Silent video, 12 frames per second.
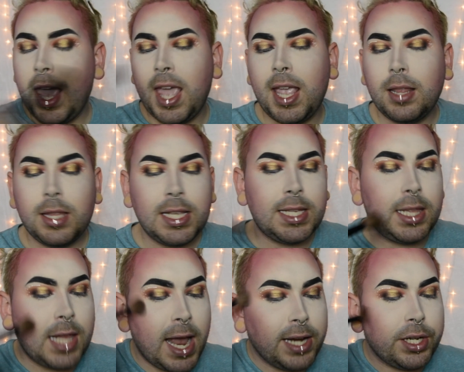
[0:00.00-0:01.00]
And this
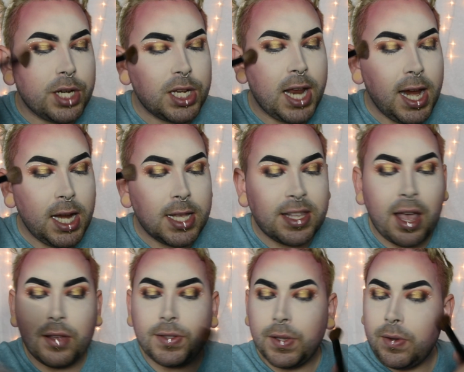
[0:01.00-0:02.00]
lighter shade is
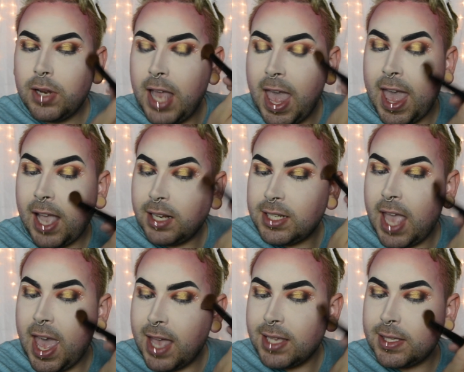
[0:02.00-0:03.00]
also going to act
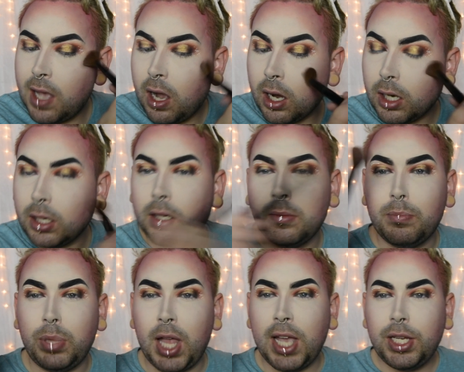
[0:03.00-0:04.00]
as our
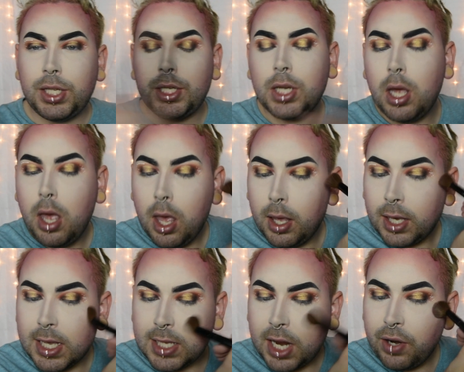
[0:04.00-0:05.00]
blush,
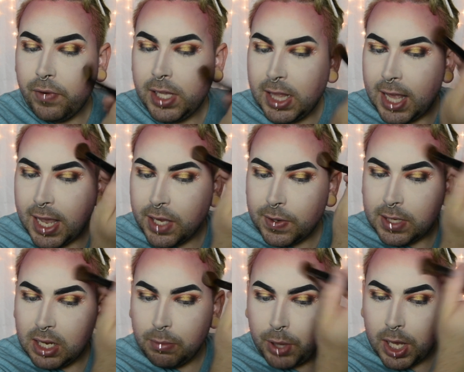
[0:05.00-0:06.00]
because I don't really like
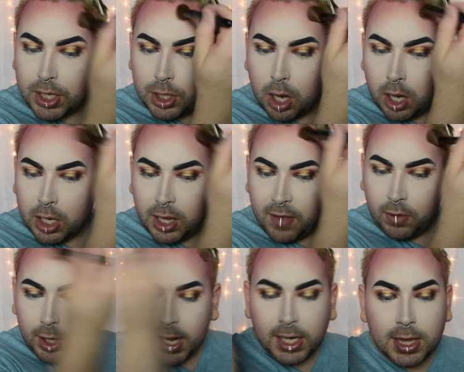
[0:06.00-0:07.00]
using blush on a level
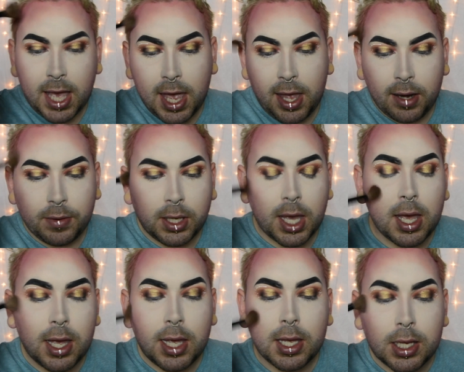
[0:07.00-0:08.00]
like that,
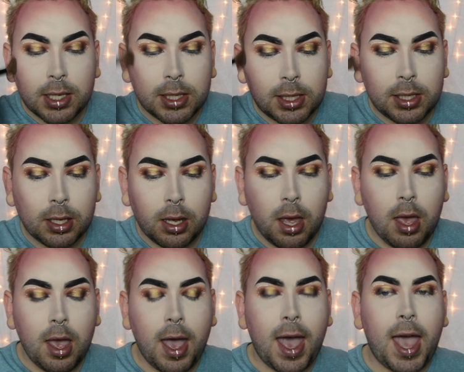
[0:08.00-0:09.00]
because
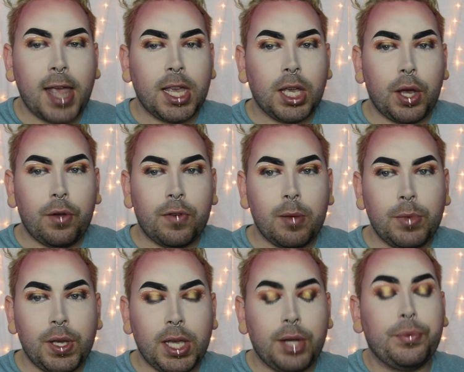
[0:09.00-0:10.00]
I can go from
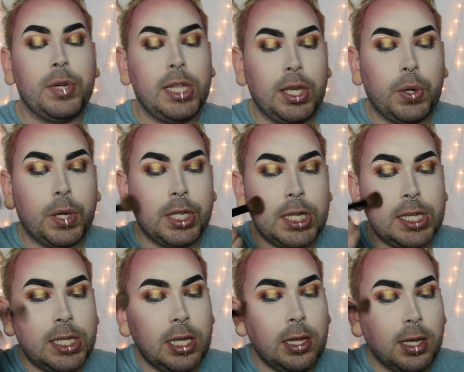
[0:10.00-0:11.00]
looking really
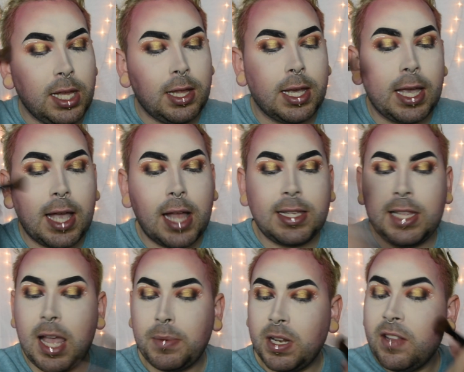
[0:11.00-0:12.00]
gorgeous to looking like I got
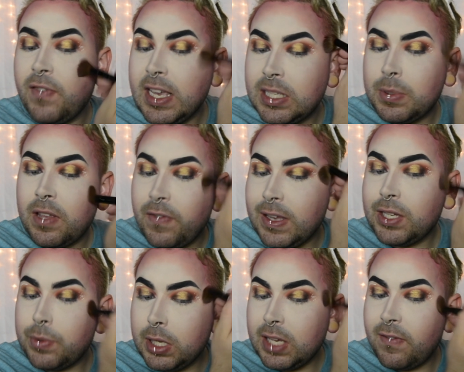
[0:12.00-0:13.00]
slapped in the face with a
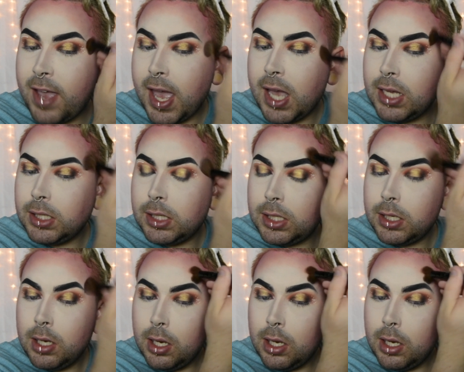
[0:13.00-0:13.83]
fish really fast.